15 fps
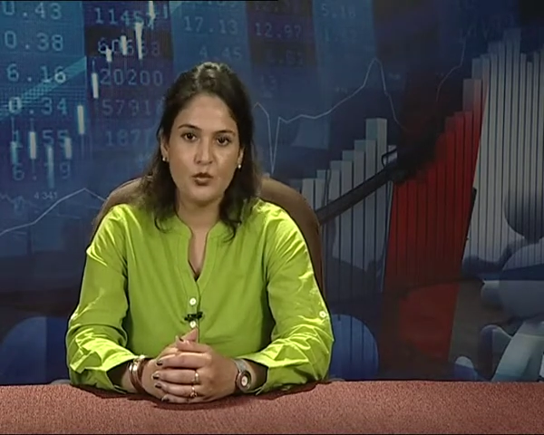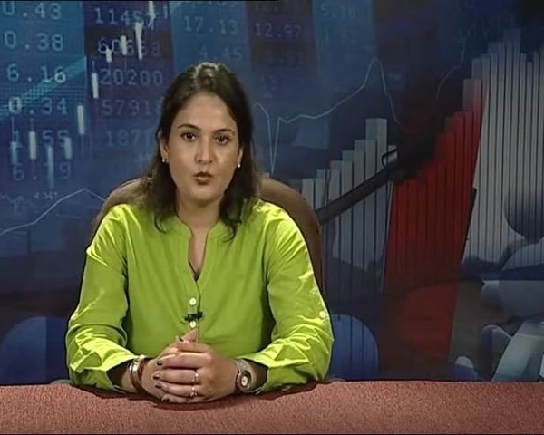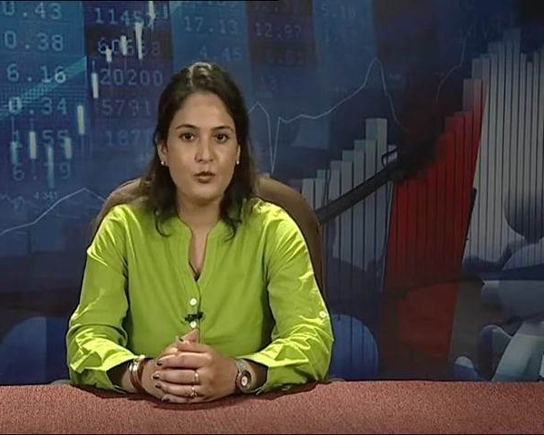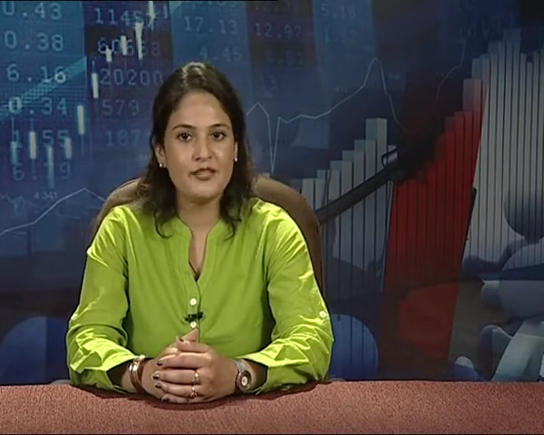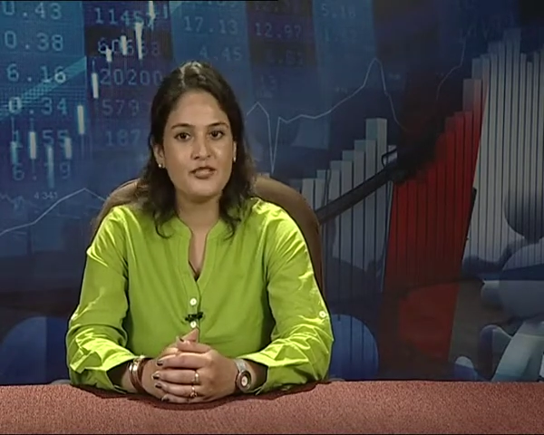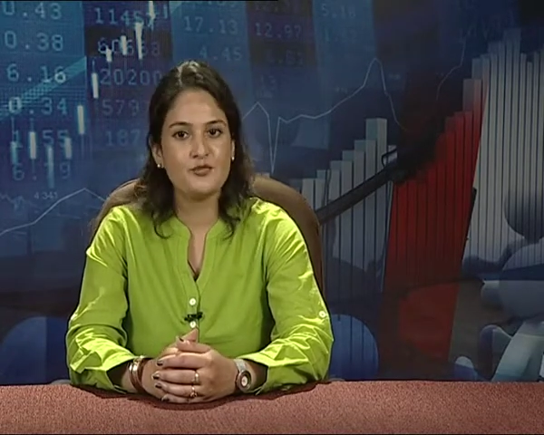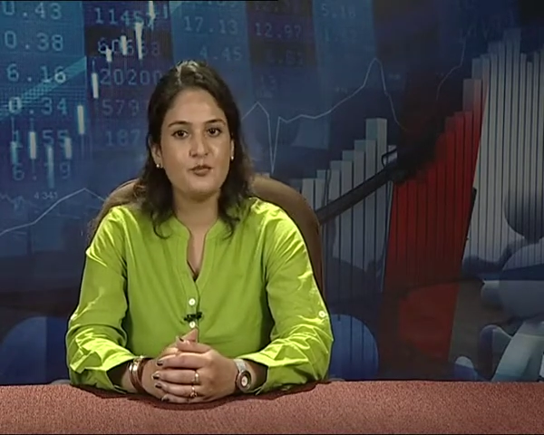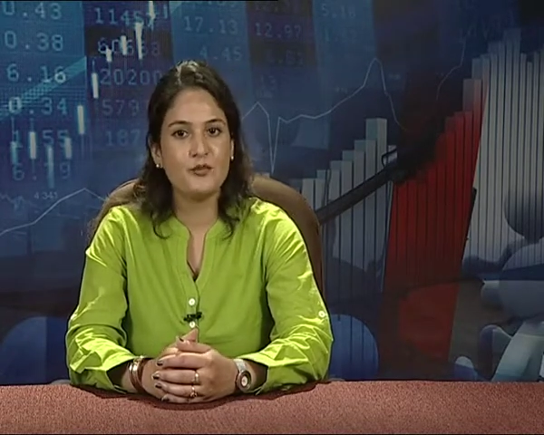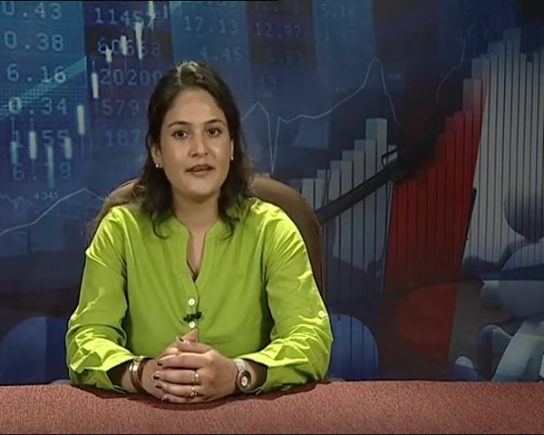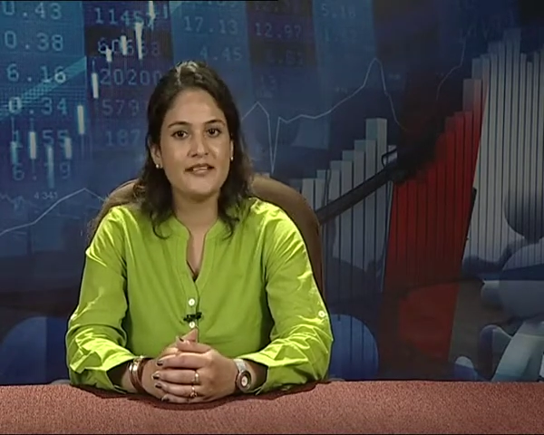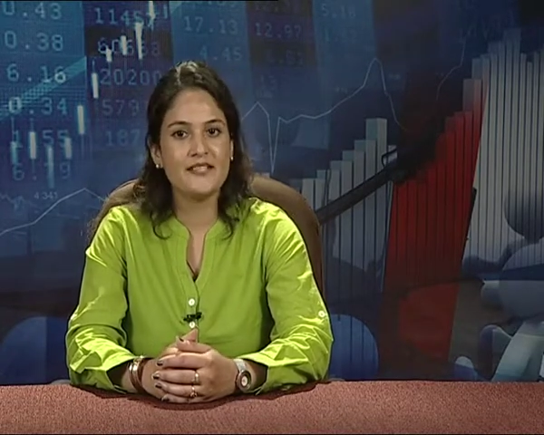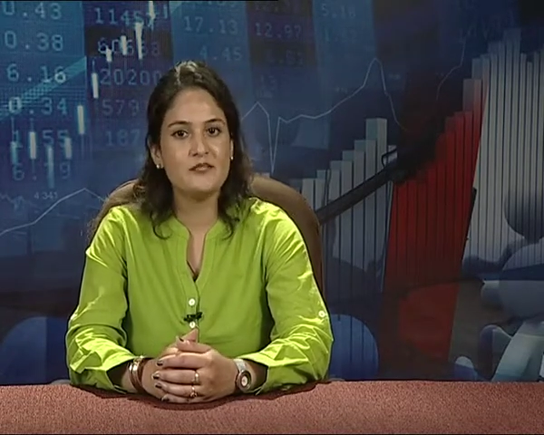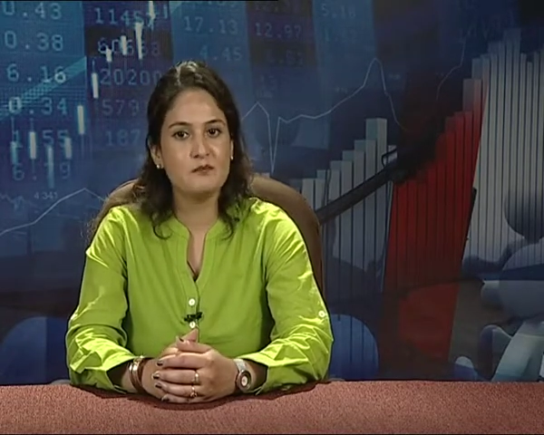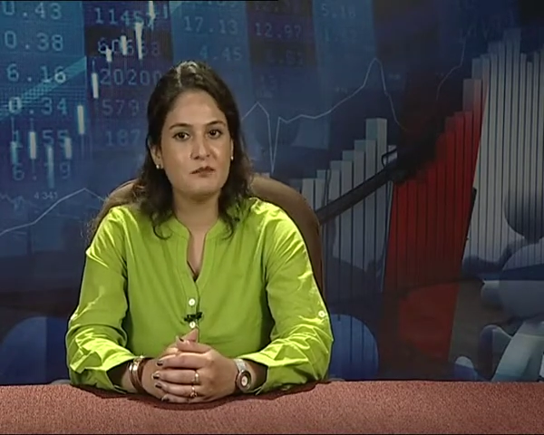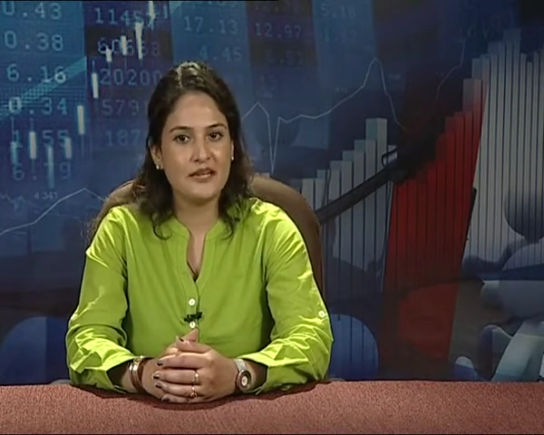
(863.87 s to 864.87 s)
which
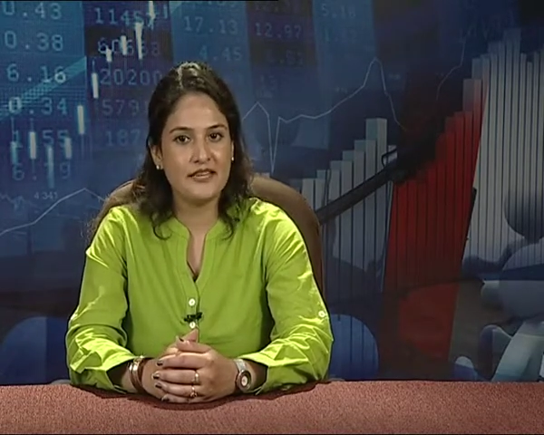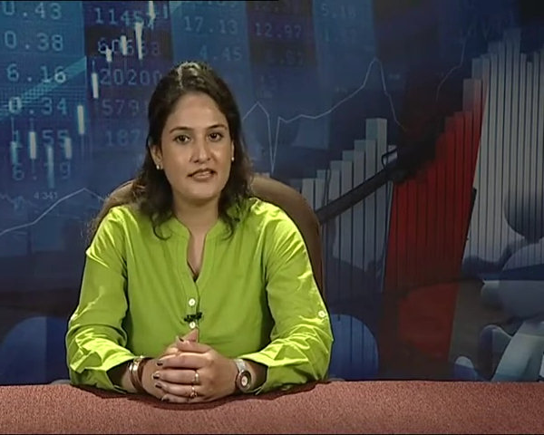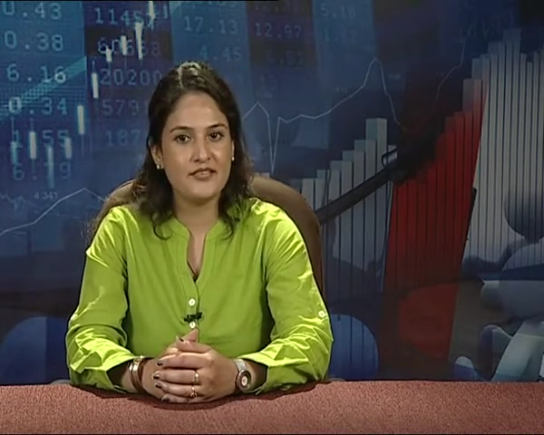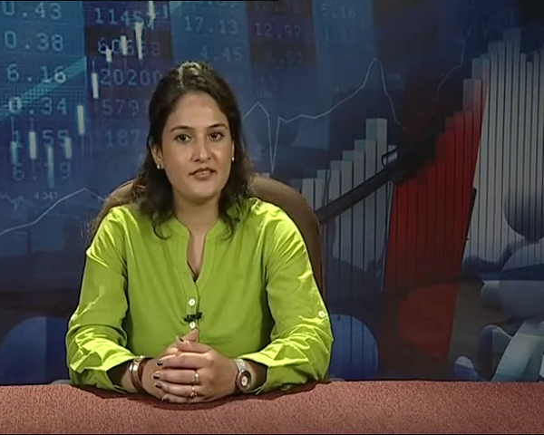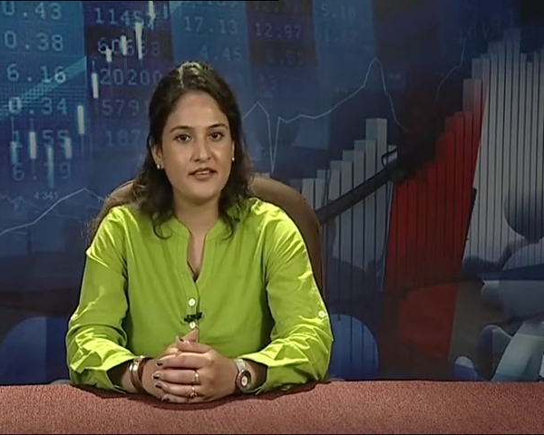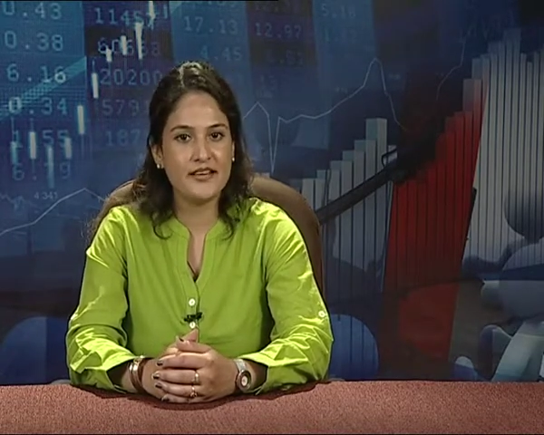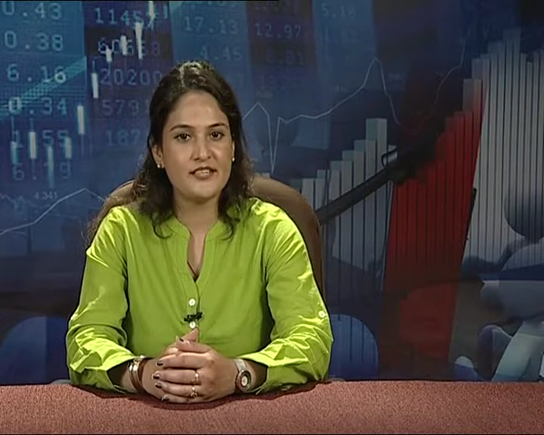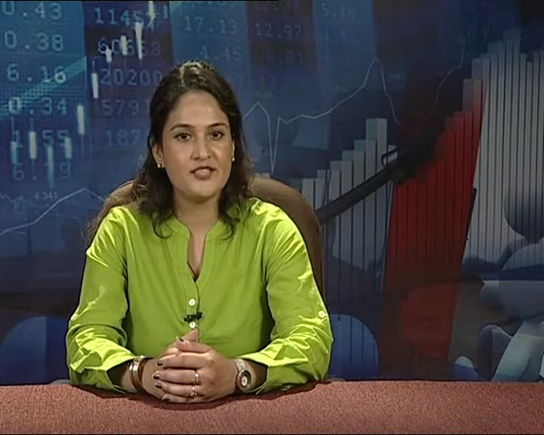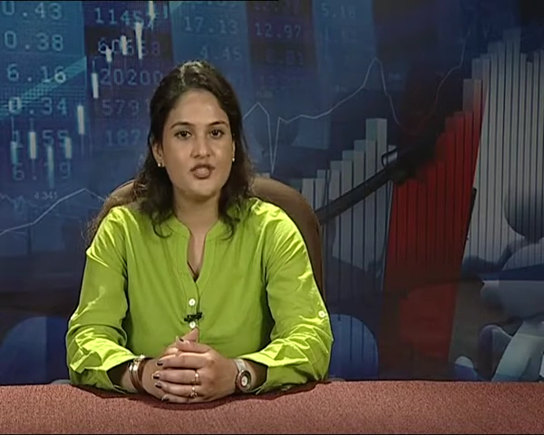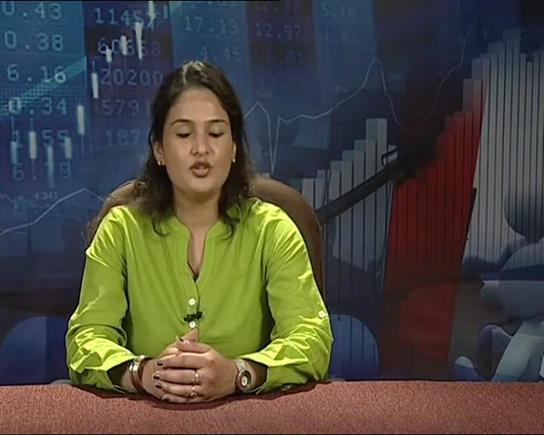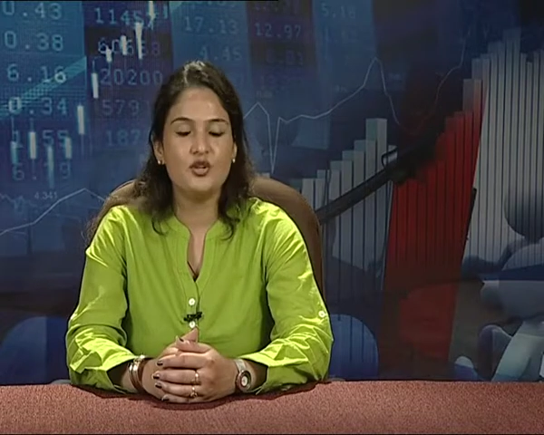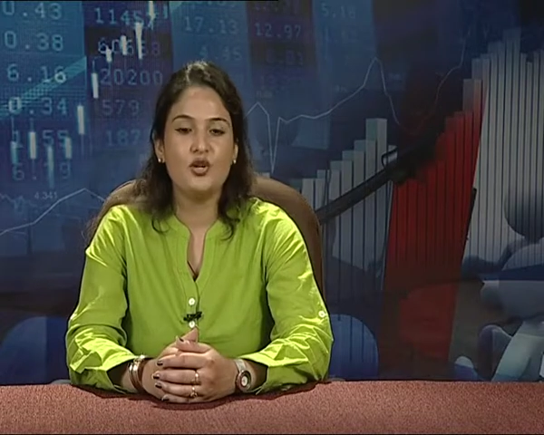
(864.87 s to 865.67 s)
brings money rate